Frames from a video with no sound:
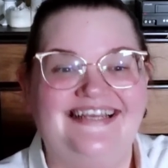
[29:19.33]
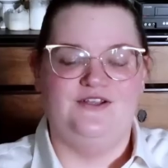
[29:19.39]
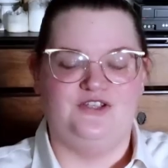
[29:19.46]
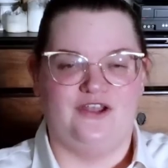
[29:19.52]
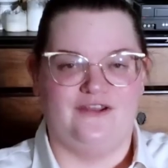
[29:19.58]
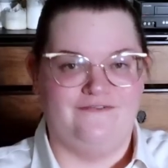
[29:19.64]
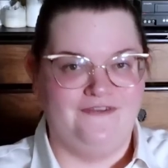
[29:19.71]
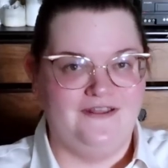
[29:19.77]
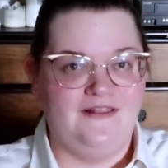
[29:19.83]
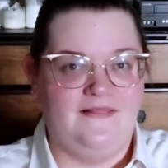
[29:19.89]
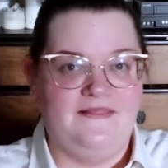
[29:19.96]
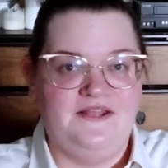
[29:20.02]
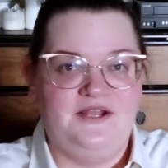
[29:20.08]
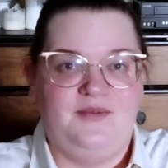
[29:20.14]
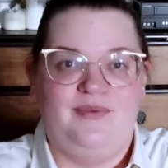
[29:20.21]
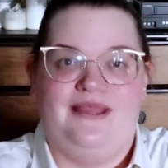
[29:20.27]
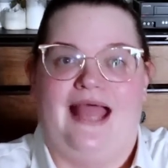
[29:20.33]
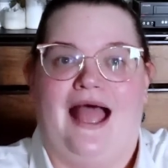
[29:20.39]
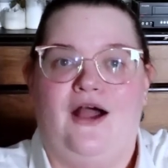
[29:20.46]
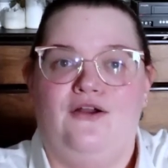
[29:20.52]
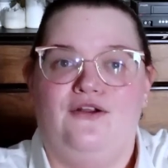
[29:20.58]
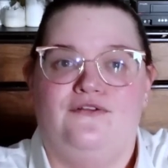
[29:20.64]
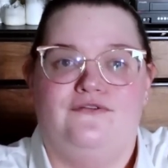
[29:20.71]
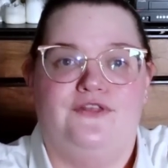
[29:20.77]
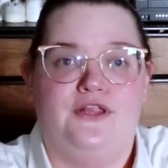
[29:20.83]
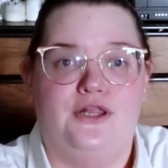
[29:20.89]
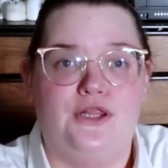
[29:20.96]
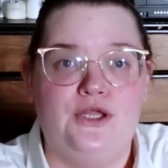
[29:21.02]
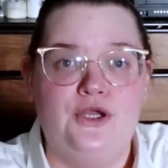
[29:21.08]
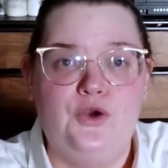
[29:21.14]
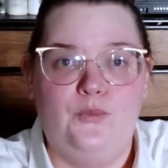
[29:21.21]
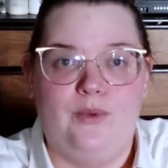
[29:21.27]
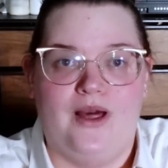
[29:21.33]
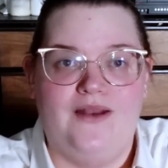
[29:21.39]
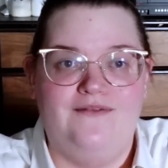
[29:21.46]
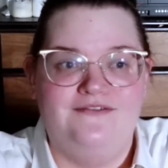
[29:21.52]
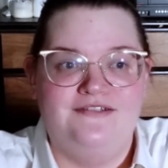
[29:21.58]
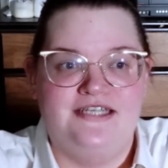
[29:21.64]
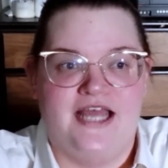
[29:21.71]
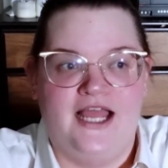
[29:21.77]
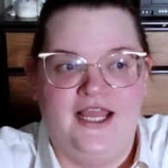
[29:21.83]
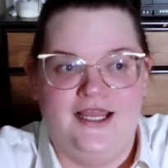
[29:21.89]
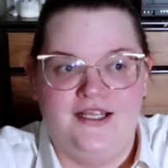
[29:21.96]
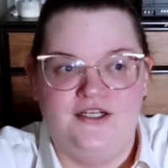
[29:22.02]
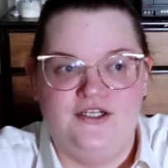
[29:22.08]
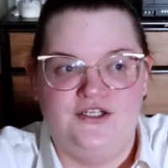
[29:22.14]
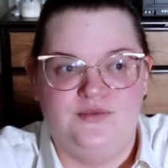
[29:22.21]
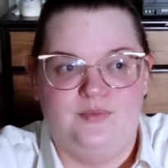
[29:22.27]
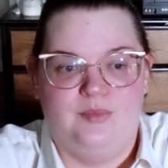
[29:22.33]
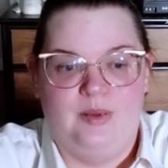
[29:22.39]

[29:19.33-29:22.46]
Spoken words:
So I feel a little bit out of the loop, out of touch,